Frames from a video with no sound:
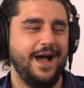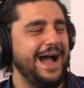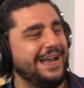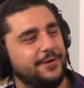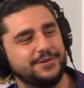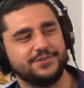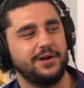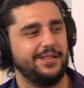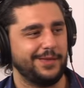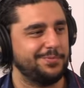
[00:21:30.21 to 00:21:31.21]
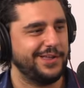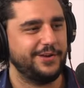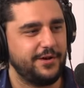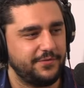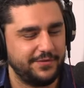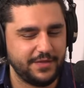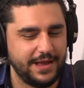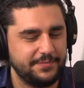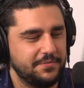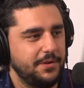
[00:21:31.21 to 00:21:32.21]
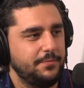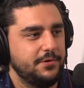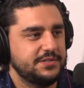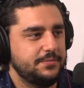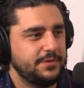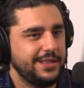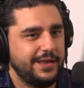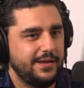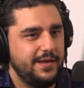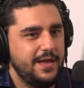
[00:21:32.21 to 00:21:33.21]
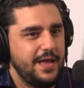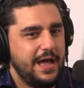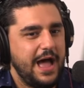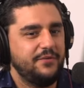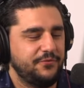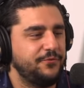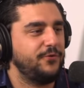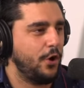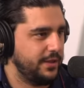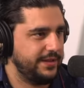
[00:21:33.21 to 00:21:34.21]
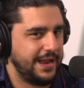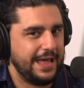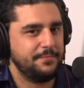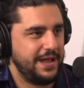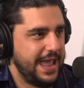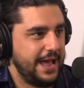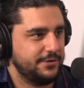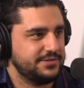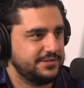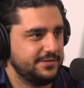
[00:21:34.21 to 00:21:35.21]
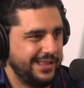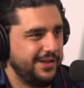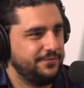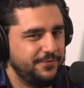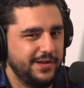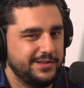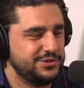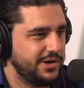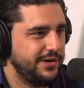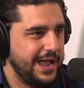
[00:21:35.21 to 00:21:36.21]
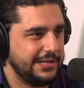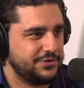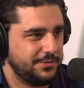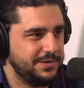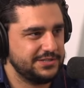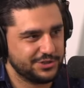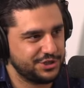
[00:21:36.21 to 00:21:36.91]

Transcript: I always try to like play it off, and that happens to me in person, but like. I've fallen at my house like a fucking geriatric piece of